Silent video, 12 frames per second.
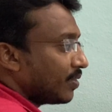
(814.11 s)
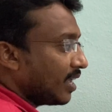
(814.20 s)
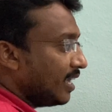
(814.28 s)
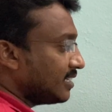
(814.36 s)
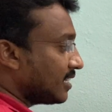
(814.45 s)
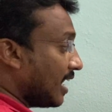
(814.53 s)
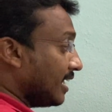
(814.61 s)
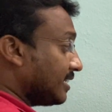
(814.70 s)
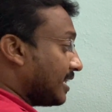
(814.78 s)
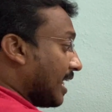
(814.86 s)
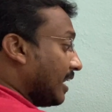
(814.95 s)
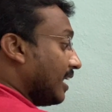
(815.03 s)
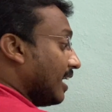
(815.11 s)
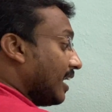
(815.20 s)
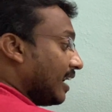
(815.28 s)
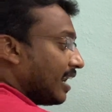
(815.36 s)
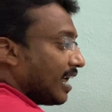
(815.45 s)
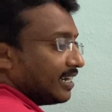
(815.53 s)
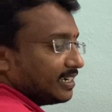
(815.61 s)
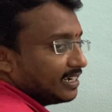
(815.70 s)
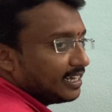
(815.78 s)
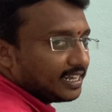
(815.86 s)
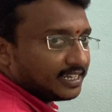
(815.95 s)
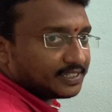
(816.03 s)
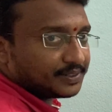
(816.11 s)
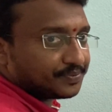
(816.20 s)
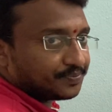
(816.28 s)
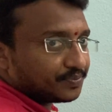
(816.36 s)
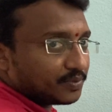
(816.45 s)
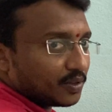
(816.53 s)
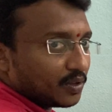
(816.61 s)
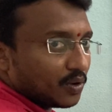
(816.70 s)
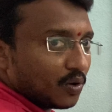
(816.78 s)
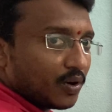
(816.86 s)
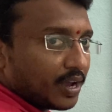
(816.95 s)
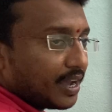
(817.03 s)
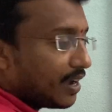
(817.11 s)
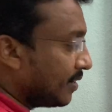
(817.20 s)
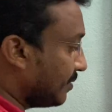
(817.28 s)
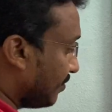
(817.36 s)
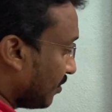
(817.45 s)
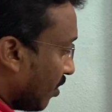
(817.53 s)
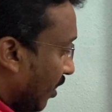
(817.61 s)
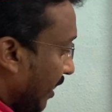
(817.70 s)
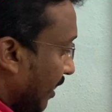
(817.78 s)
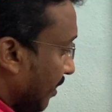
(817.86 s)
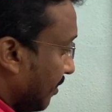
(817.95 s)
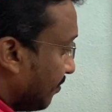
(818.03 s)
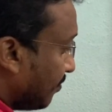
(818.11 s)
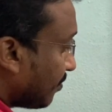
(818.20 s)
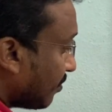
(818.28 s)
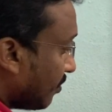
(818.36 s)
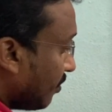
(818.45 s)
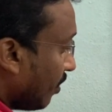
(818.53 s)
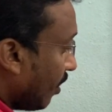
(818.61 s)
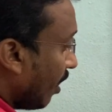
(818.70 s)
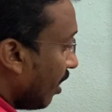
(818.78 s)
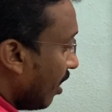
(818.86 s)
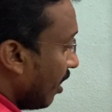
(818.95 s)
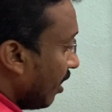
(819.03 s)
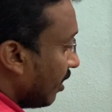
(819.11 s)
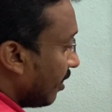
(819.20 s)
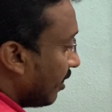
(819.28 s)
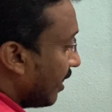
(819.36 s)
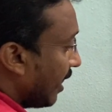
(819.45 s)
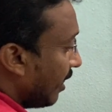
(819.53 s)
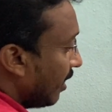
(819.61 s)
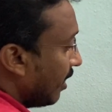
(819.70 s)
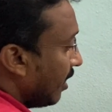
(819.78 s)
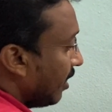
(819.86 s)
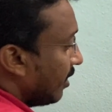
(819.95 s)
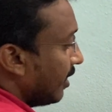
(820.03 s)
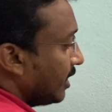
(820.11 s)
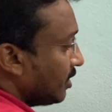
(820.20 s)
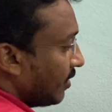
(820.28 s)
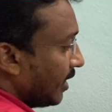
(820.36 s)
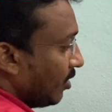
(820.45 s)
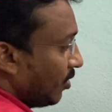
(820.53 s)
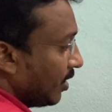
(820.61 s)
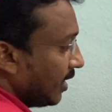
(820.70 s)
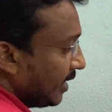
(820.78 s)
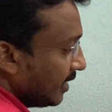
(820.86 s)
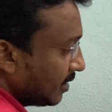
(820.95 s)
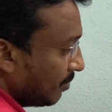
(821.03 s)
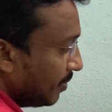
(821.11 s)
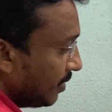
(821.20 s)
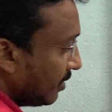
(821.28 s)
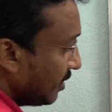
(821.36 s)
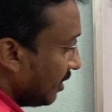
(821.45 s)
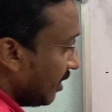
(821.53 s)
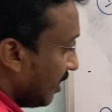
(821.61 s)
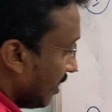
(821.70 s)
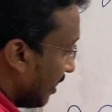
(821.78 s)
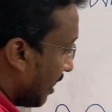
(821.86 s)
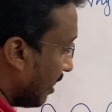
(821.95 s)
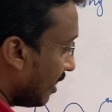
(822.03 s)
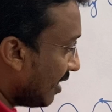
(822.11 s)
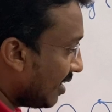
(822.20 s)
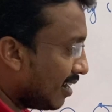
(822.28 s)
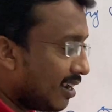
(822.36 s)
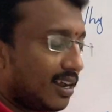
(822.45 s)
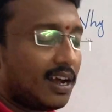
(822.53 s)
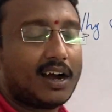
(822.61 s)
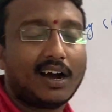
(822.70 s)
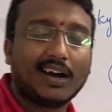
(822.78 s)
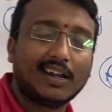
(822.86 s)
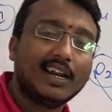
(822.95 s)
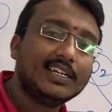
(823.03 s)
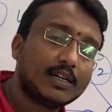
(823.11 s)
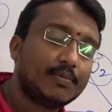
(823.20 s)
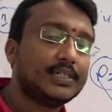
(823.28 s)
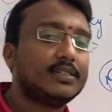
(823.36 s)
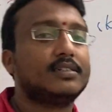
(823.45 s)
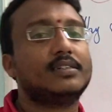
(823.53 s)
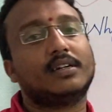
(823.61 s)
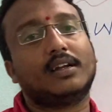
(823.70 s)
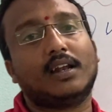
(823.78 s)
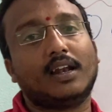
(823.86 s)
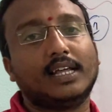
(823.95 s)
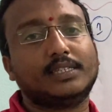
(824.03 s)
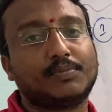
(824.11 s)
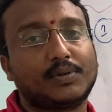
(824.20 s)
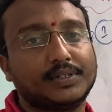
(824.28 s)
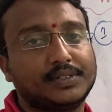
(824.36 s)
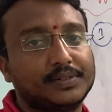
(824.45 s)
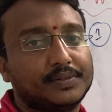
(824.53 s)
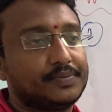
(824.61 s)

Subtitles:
is less than 90 degrees. Okay, got it? Then that's why here it appears then a little bit less brighter.